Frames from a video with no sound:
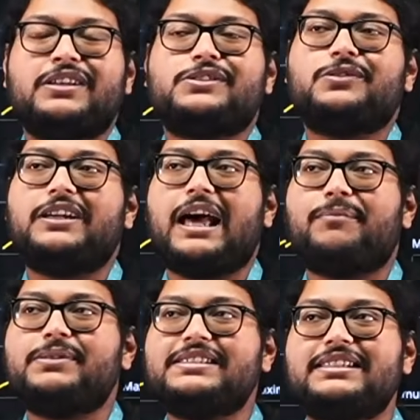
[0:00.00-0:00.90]
So what
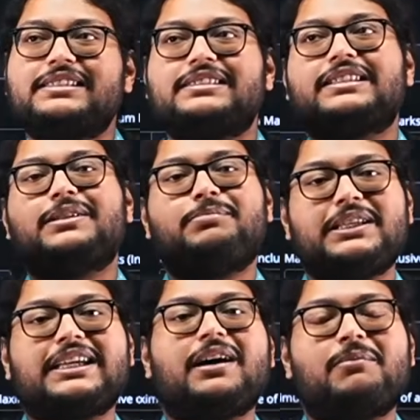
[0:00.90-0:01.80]
happens is ki B
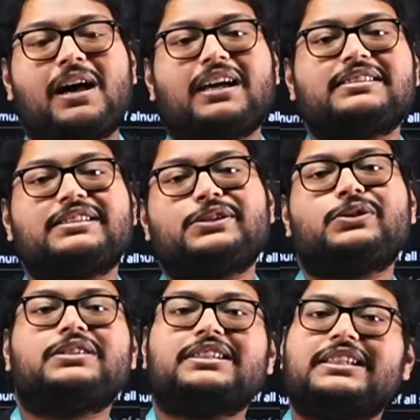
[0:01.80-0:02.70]
ka marks they
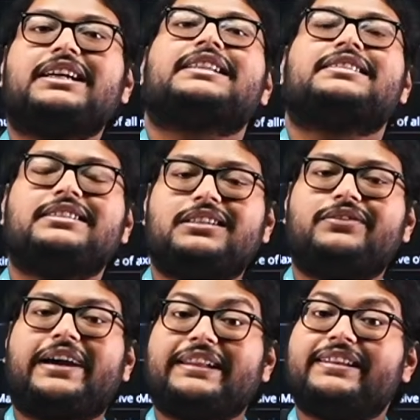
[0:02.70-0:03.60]
don't really consider
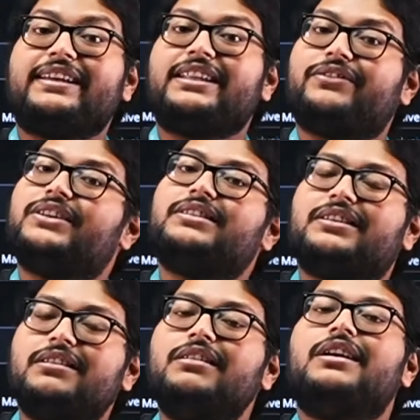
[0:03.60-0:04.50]
while they are giving the